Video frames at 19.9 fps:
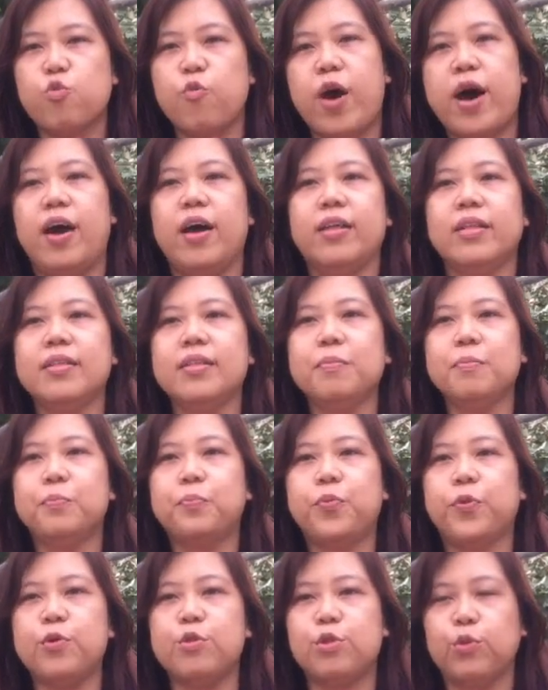one
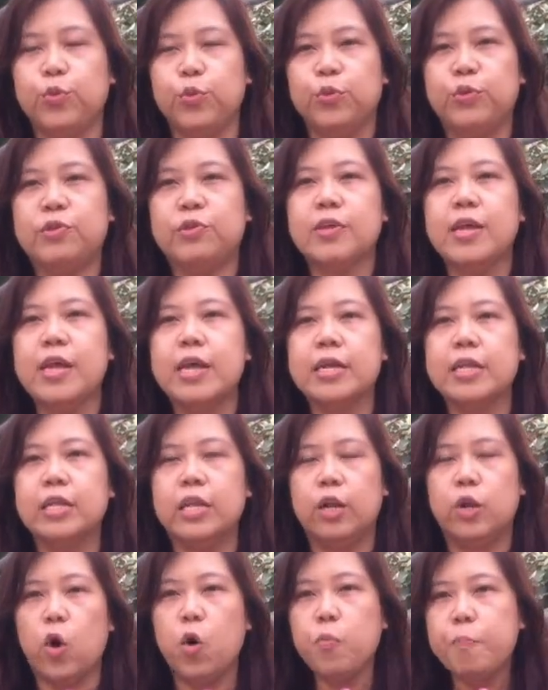produced
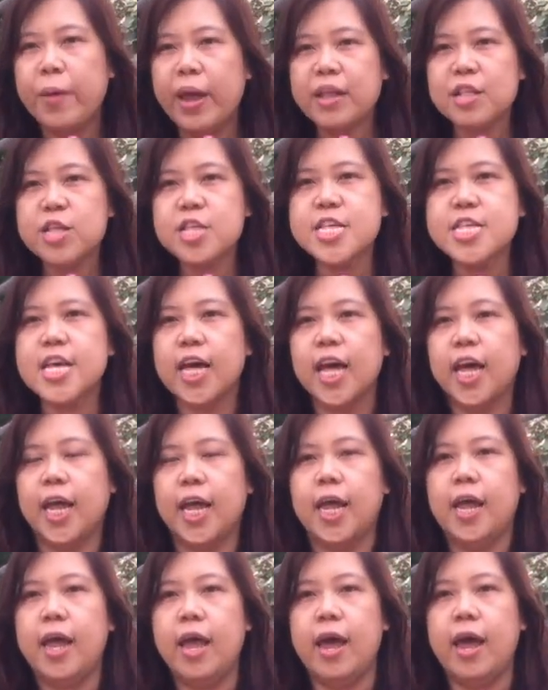the low pitch
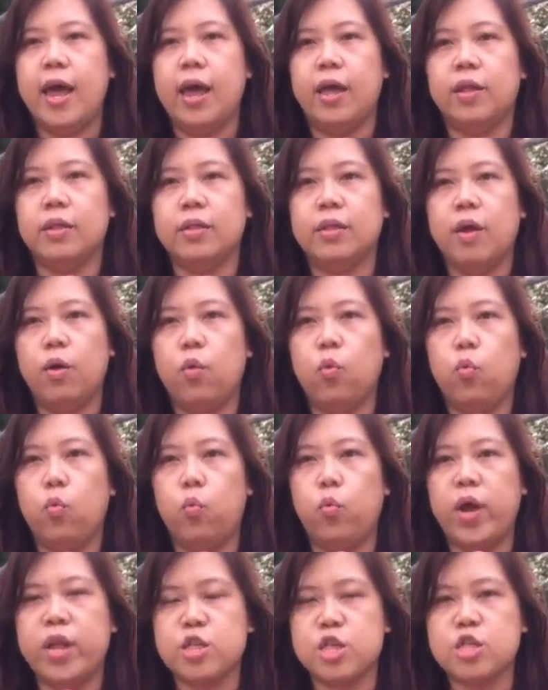and
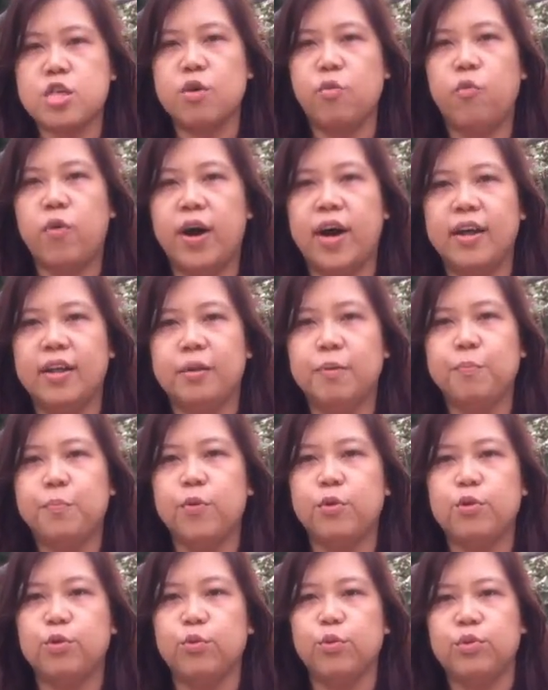which one
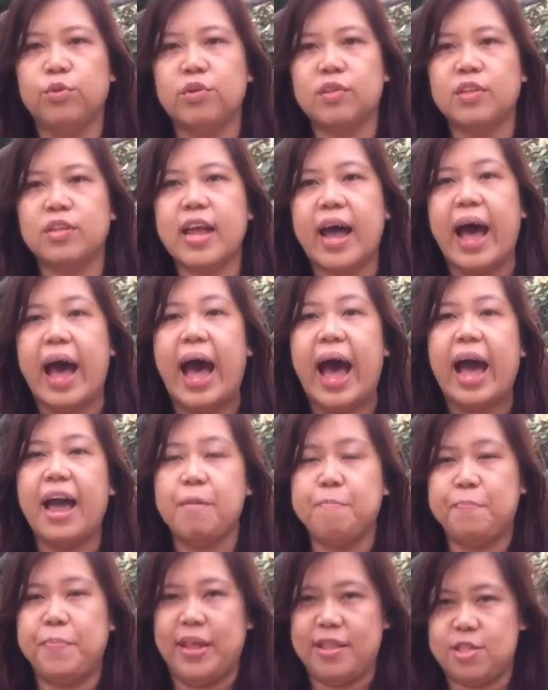produced the
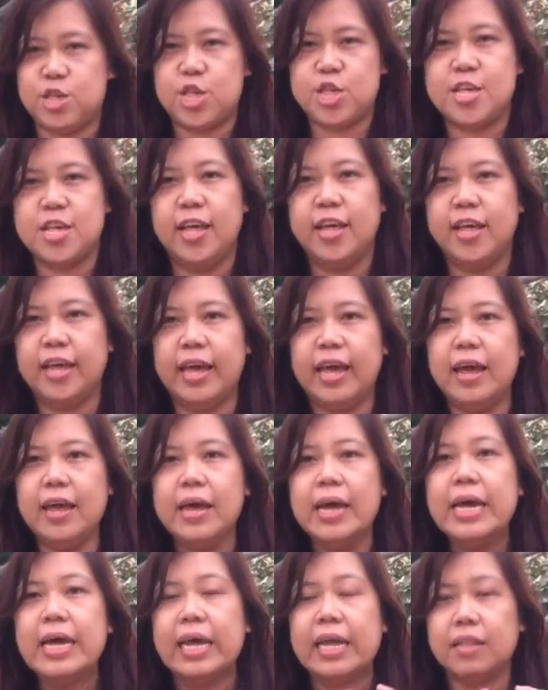high pitch? Okay,
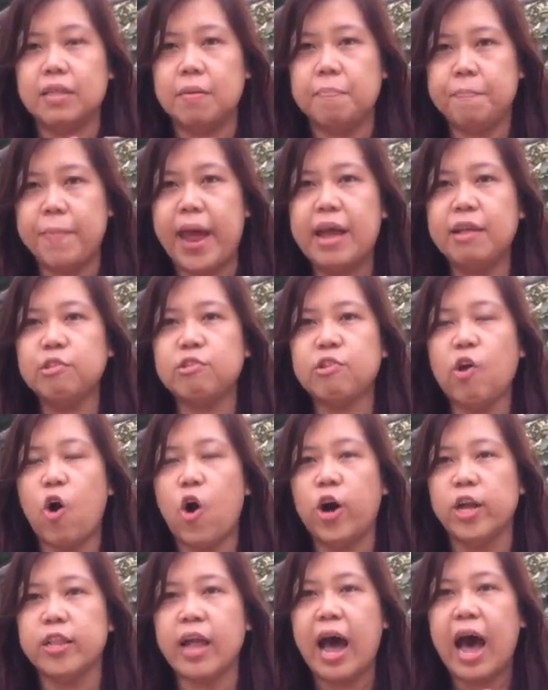it depends
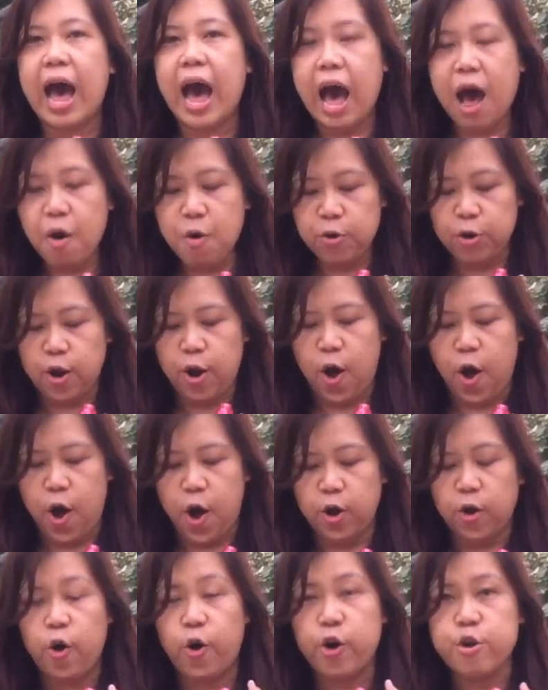on how
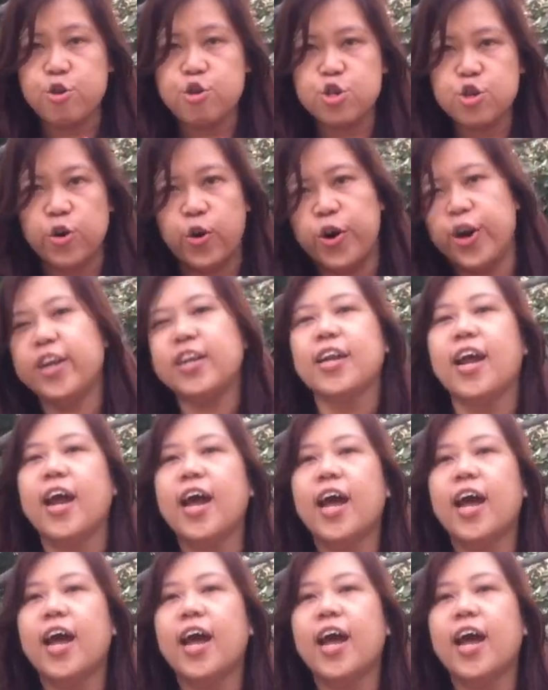long or short